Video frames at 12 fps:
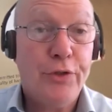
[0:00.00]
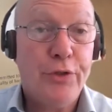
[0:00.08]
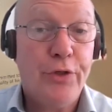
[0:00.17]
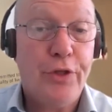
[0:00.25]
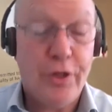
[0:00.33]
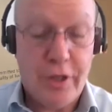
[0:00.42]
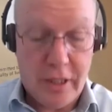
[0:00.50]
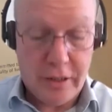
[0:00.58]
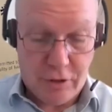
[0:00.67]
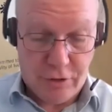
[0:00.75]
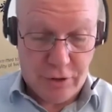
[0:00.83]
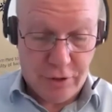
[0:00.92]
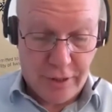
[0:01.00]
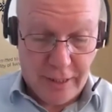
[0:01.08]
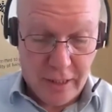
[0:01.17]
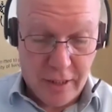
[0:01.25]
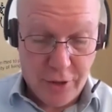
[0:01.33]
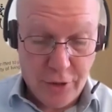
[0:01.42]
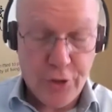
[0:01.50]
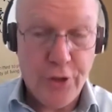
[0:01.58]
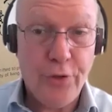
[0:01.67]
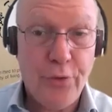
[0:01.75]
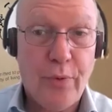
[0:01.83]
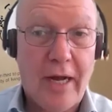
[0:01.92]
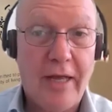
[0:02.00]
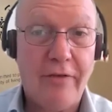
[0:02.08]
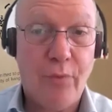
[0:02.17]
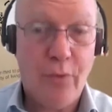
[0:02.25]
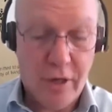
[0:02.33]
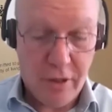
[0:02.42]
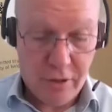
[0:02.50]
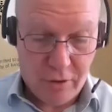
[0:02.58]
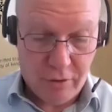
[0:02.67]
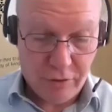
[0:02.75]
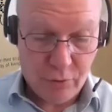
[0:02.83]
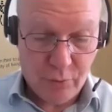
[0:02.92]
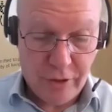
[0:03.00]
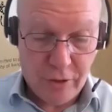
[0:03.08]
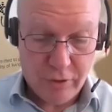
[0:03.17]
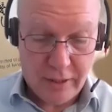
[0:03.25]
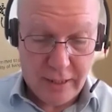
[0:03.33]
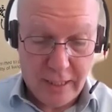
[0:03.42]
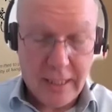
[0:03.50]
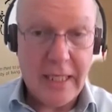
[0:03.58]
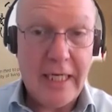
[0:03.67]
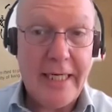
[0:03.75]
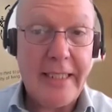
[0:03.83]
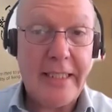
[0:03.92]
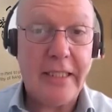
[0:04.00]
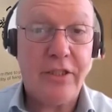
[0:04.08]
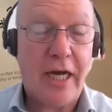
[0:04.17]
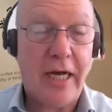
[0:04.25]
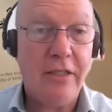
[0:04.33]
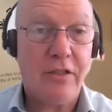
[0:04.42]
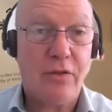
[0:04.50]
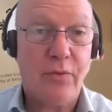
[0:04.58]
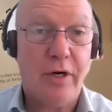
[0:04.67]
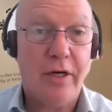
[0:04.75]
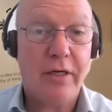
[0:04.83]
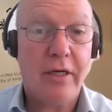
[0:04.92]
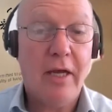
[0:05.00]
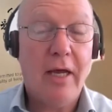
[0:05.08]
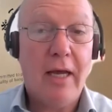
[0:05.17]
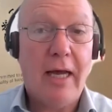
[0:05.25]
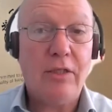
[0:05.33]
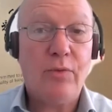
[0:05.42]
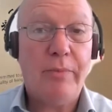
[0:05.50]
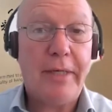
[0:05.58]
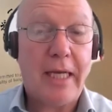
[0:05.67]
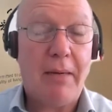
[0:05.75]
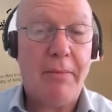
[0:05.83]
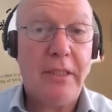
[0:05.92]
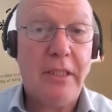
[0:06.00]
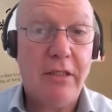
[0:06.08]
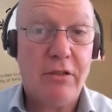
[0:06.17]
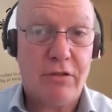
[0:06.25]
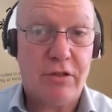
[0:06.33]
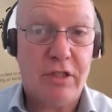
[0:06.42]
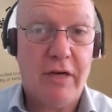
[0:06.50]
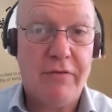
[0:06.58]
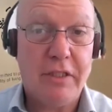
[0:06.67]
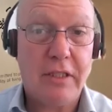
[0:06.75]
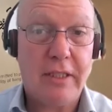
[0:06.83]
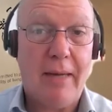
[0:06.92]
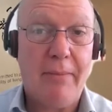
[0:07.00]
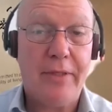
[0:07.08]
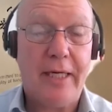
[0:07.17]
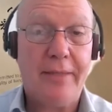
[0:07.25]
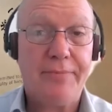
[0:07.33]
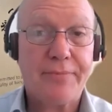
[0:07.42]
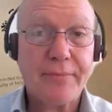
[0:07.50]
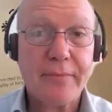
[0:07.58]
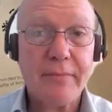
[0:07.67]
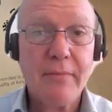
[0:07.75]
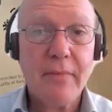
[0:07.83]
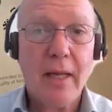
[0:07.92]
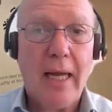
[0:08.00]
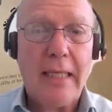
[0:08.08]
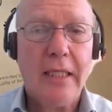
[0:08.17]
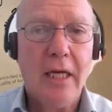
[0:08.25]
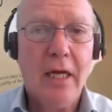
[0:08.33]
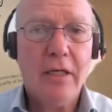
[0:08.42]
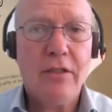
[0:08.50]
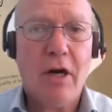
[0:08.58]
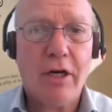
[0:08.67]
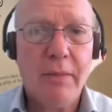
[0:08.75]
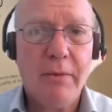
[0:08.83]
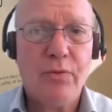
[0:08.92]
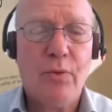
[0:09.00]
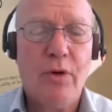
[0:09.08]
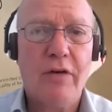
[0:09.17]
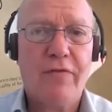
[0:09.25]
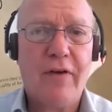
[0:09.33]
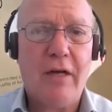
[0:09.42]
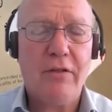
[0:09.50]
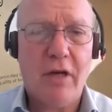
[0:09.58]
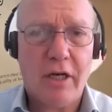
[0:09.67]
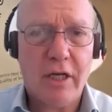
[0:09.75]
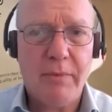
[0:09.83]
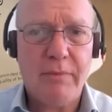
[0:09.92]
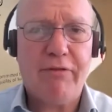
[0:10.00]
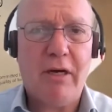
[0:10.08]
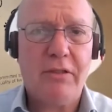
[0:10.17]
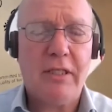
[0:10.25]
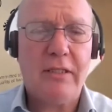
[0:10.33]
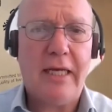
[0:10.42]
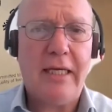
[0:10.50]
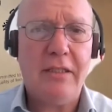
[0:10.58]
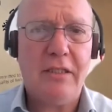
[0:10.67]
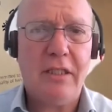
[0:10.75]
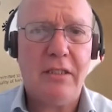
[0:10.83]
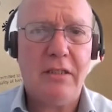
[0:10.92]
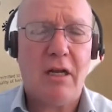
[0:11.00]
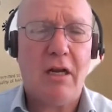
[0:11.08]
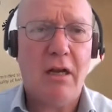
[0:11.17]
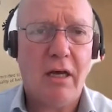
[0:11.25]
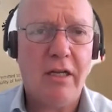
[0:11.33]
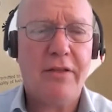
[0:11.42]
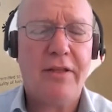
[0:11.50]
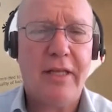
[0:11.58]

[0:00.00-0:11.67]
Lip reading: the new way of work, or as we call it, leading change at work, as we become a digital services company? And document workflow, document process engines, a lot of